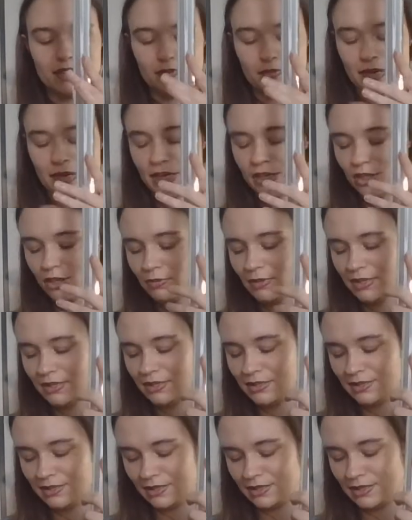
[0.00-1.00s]
the regular
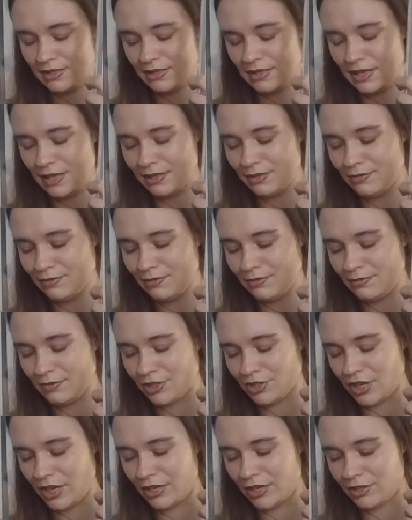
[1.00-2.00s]
ones instead,
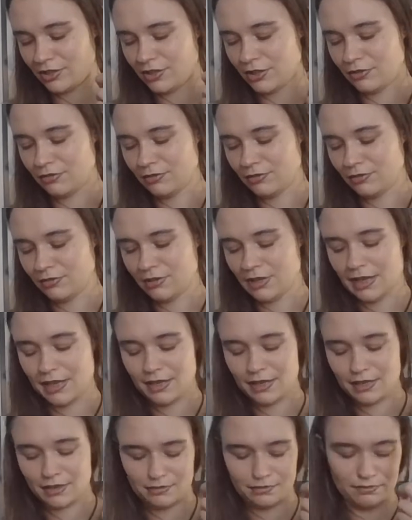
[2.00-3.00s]
which I don't
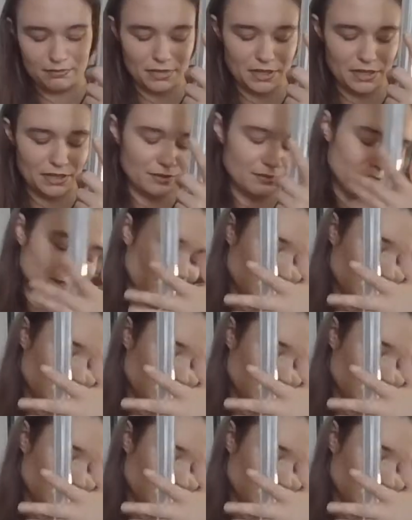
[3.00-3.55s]
like, but